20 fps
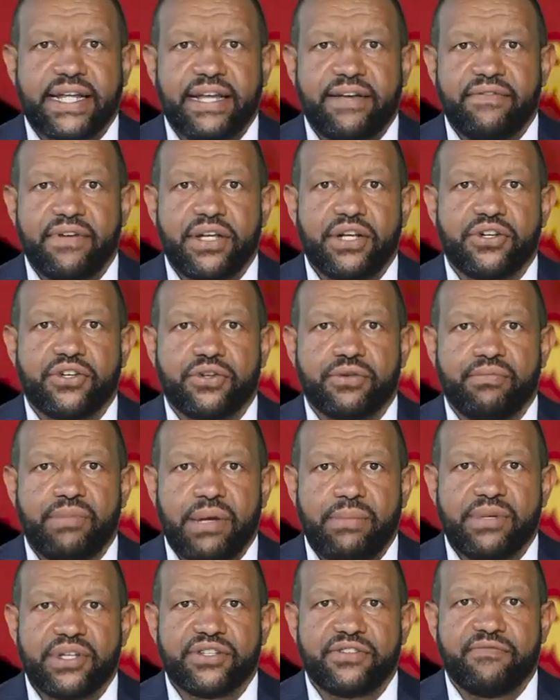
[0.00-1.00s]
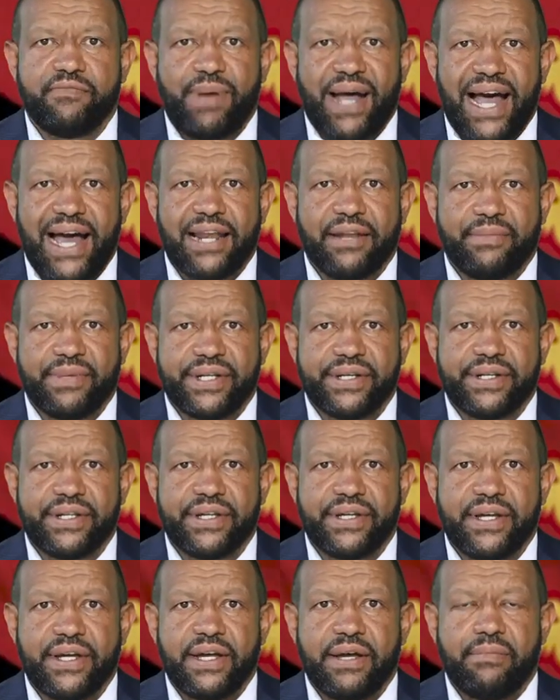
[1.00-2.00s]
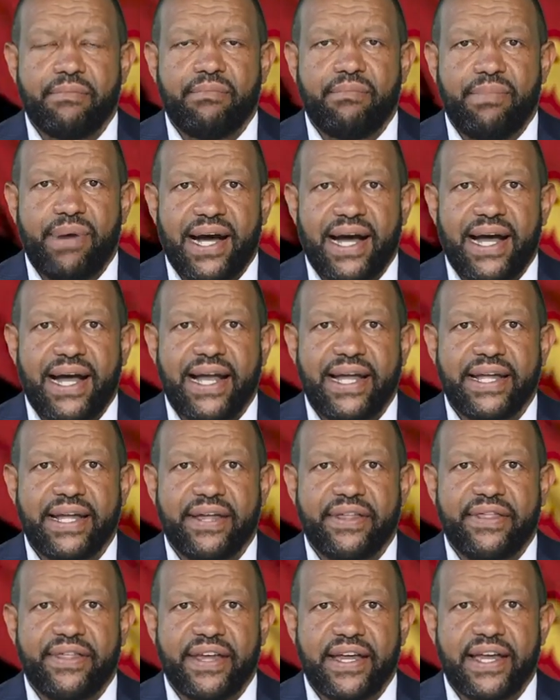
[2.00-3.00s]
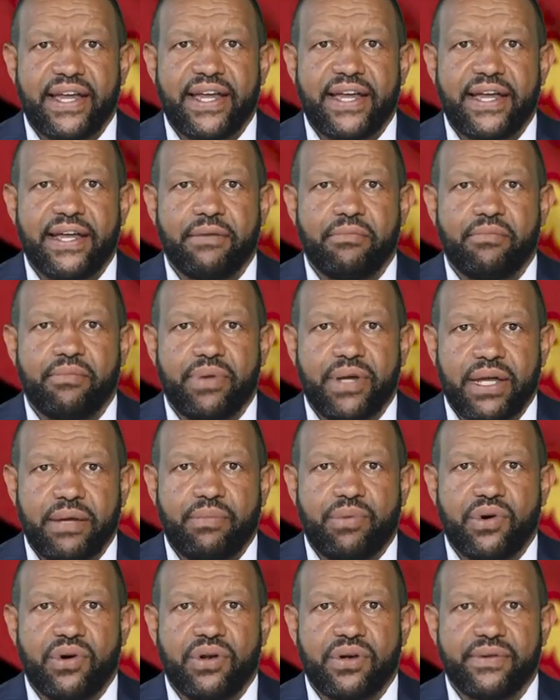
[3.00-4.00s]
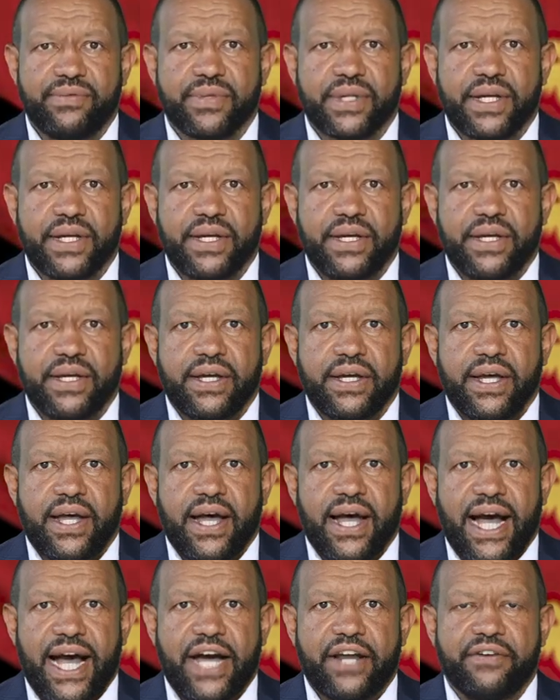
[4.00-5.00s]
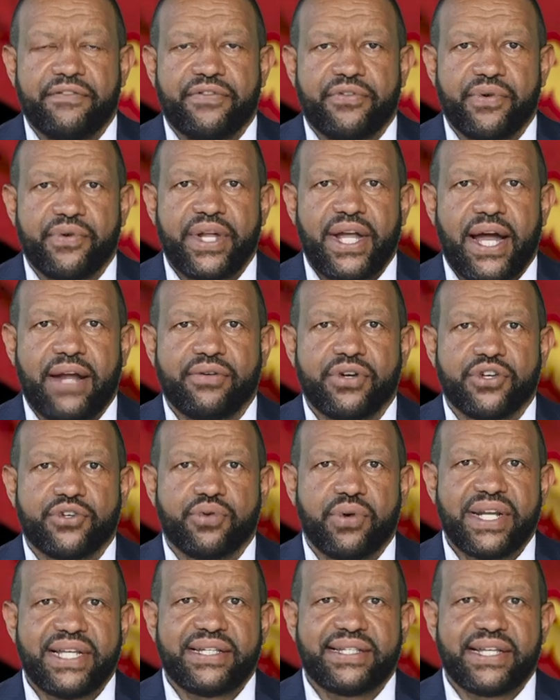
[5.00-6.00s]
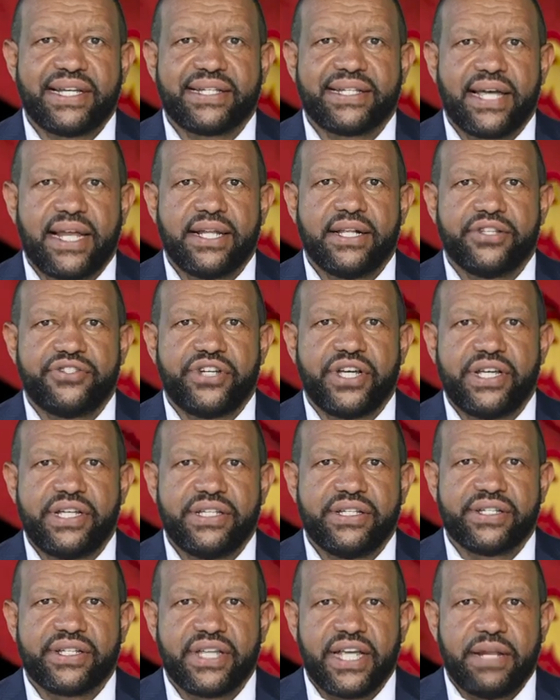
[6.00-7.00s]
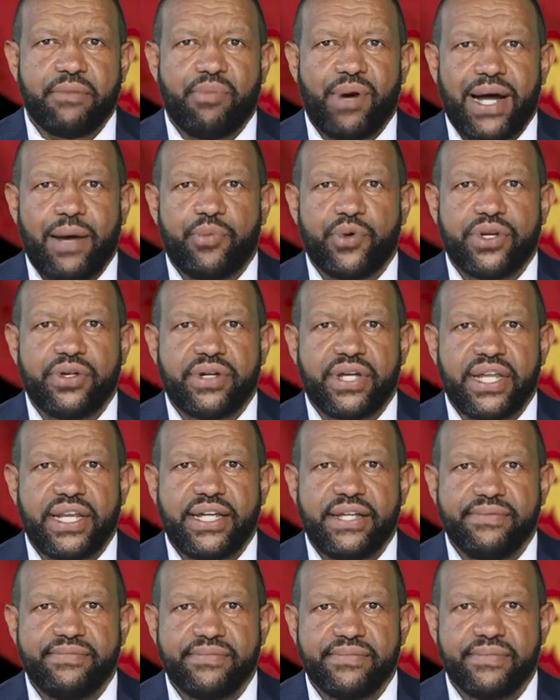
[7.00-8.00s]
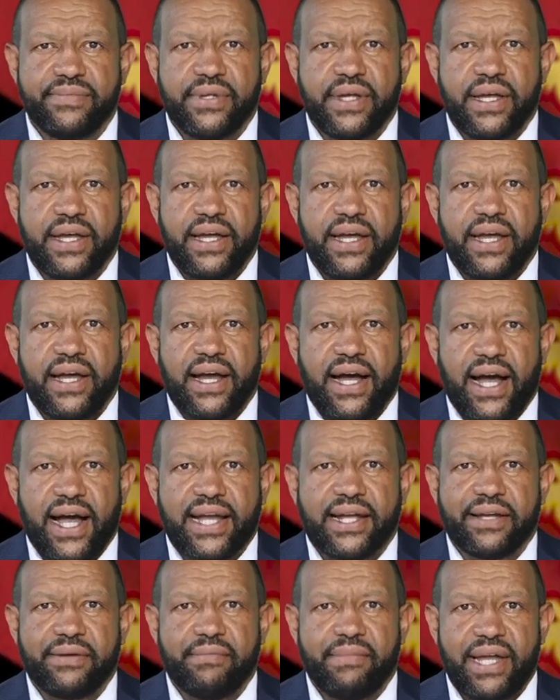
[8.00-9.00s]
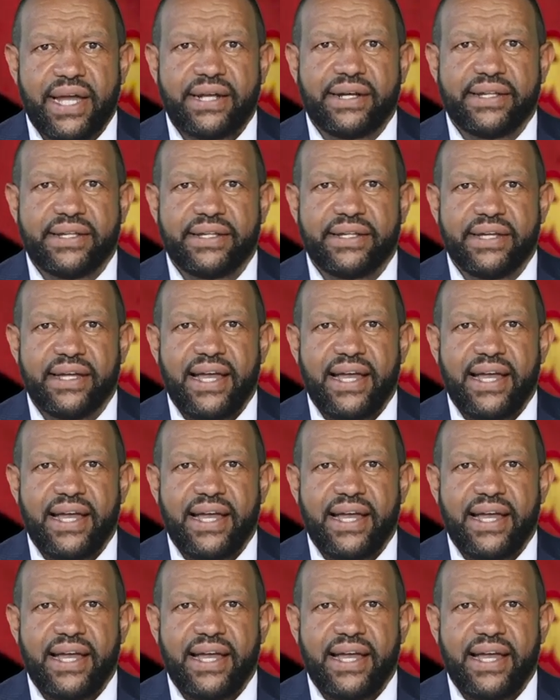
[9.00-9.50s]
given to members of Parliament by their people. Out of 326 LLGs in Papua New Guinea, I commend